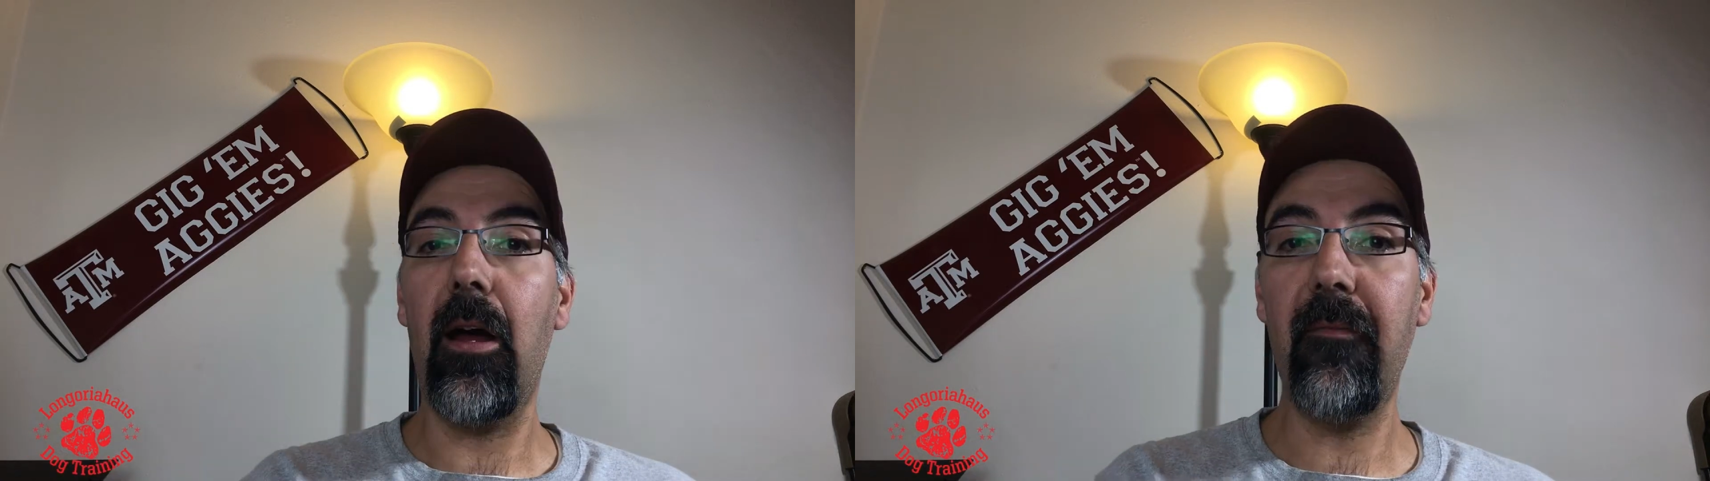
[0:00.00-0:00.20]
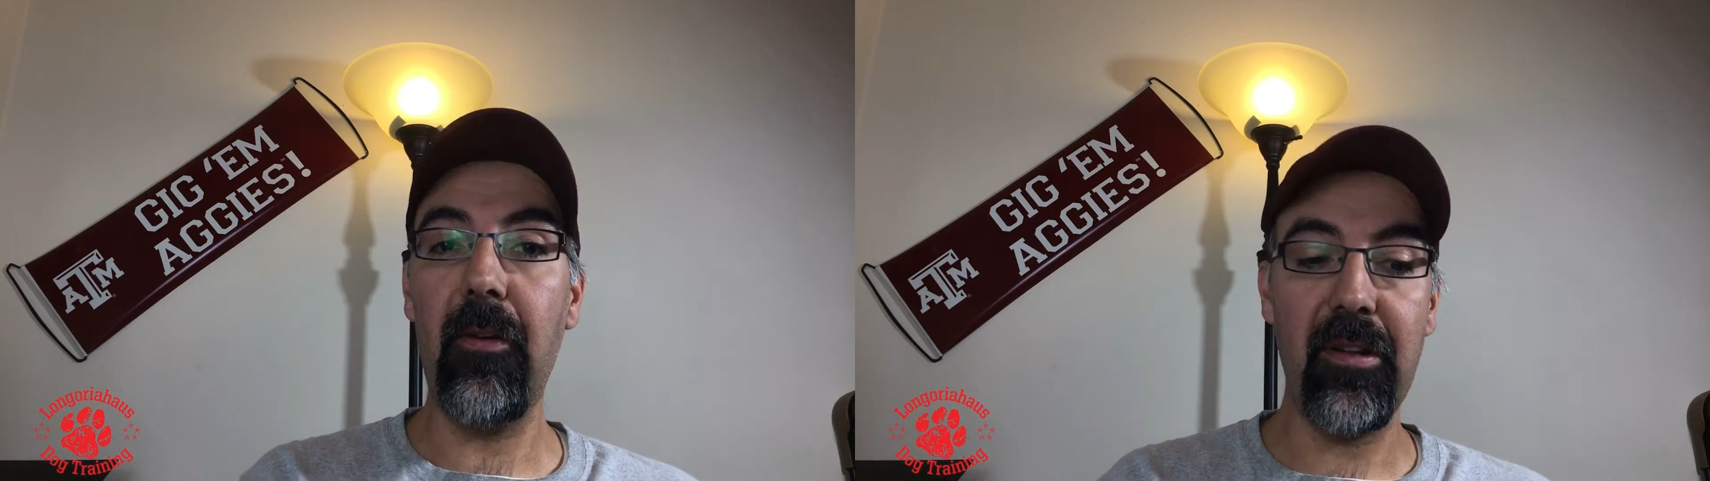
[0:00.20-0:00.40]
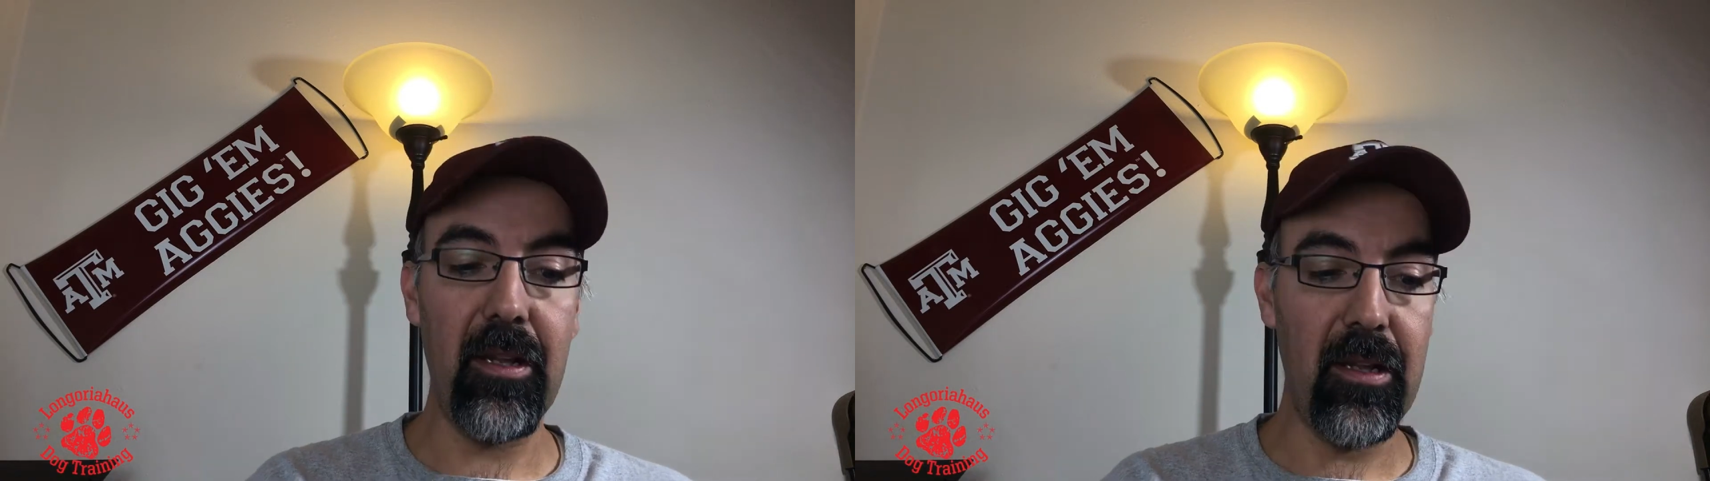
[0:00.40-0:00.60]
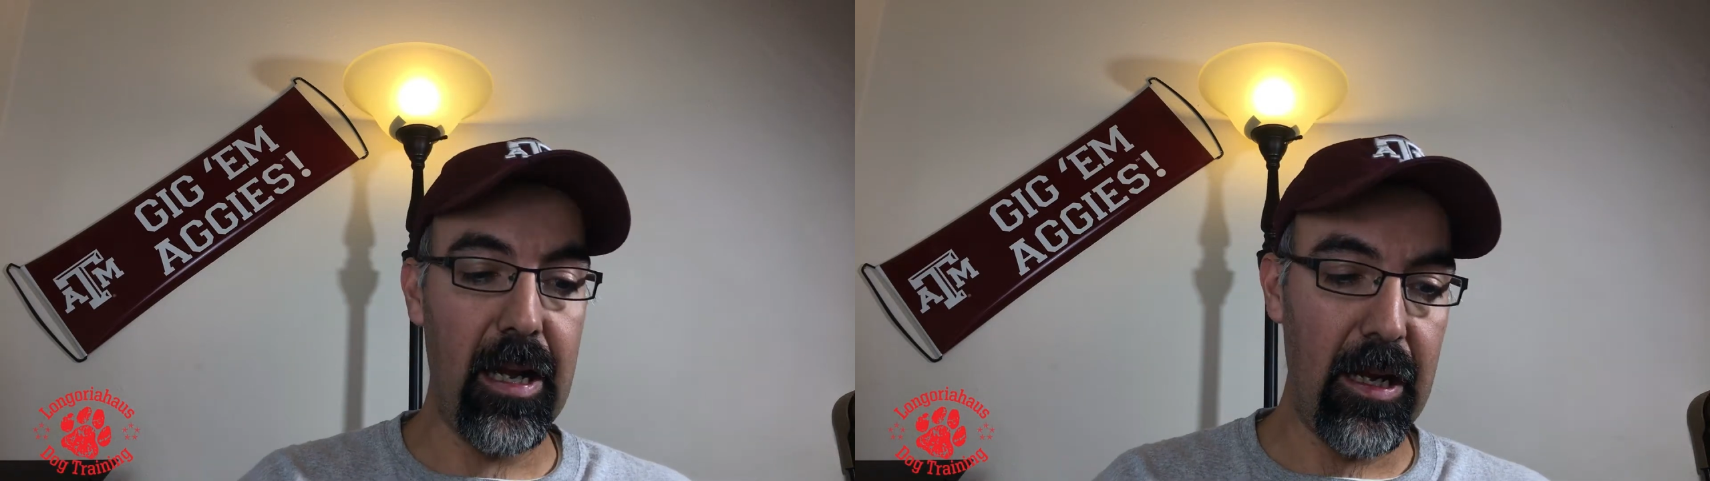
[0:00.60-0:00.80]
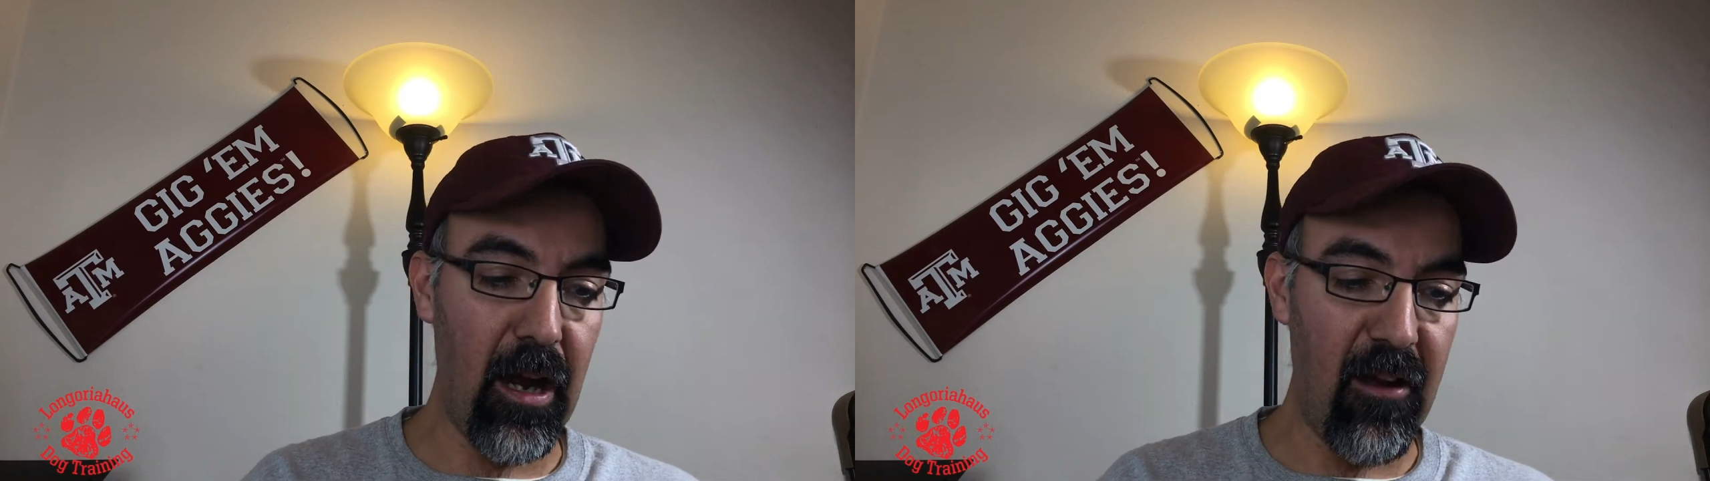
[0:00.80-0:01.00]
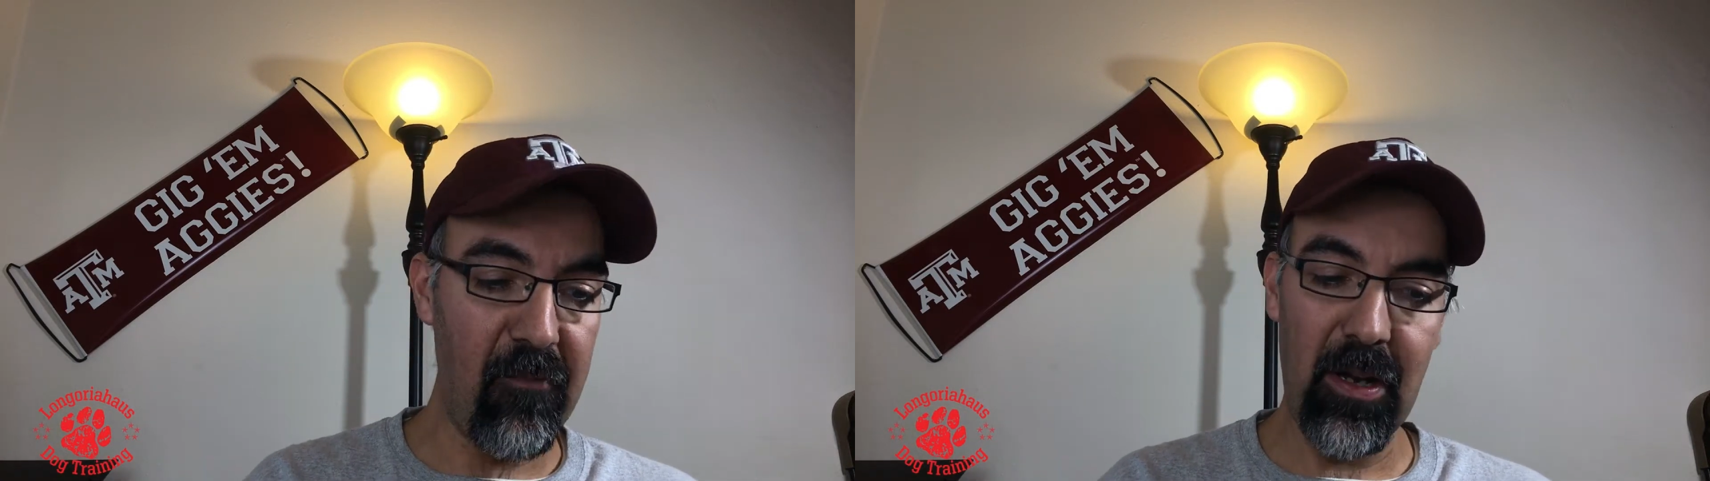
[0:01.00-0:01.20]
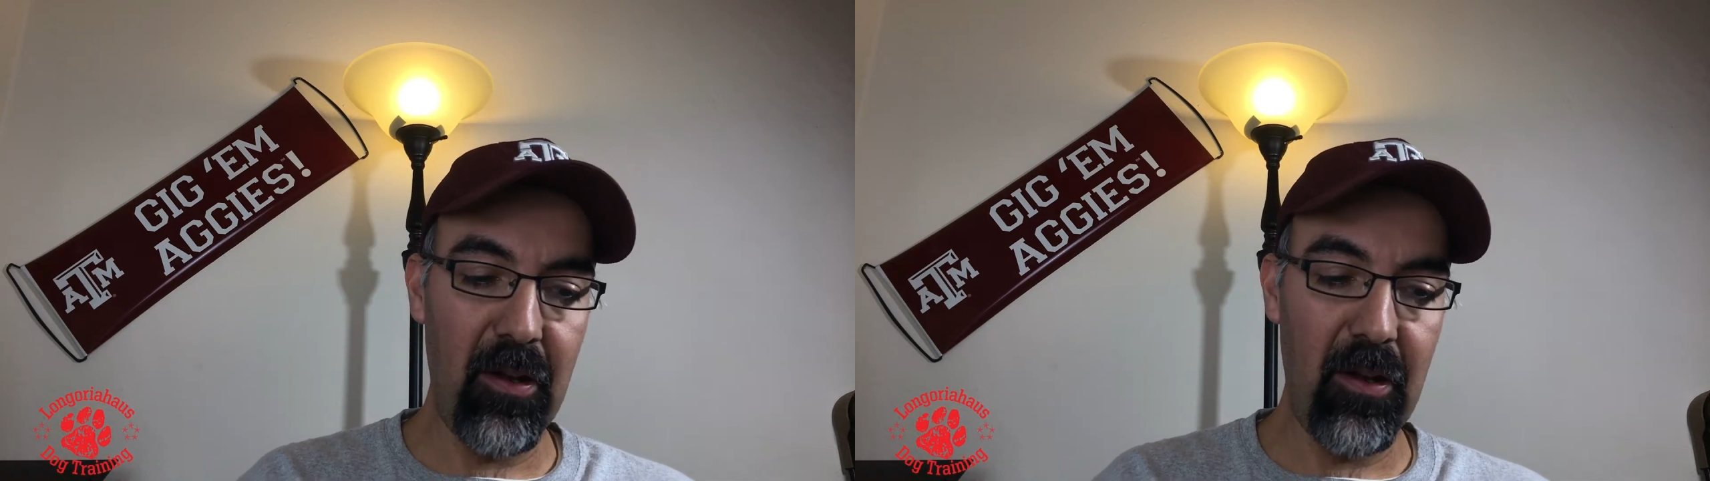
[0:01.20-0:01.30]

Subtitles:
versus getting off, but